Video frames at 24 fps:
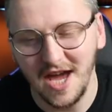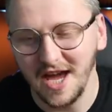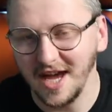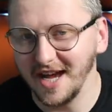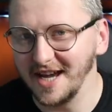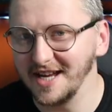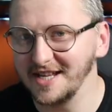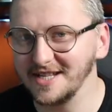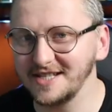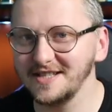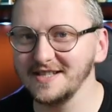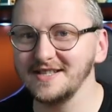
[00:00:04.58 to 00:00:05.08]

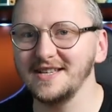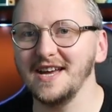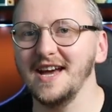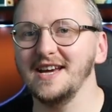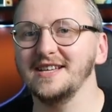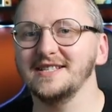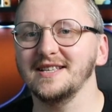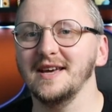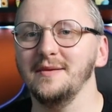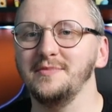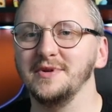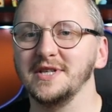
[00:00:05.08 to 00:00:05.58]
In
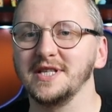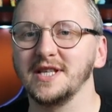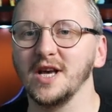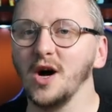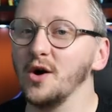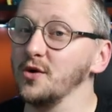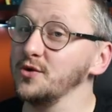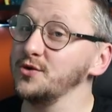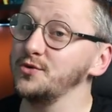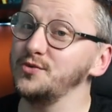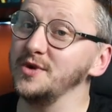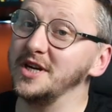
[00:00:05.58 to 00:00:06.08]
today's
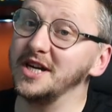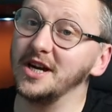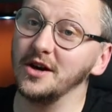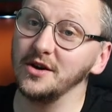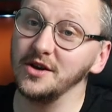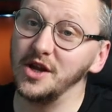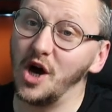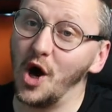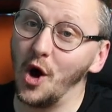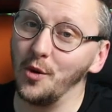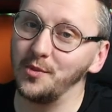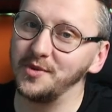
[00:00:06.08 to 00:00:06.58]
episode, we're
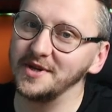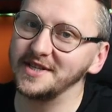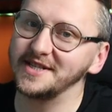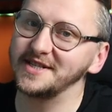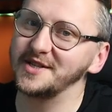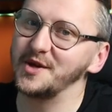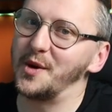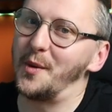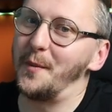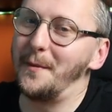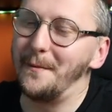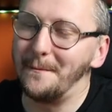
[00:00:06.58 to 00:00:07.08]
gonna open
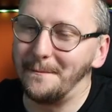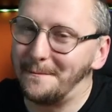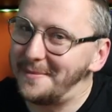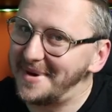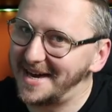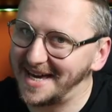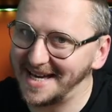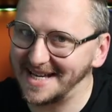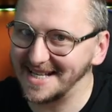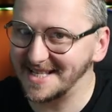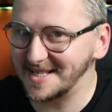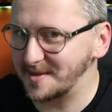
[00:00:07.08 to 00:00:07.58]
some
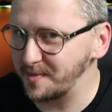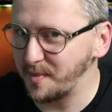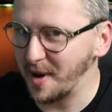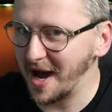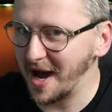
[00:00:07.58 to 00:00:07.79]
mixed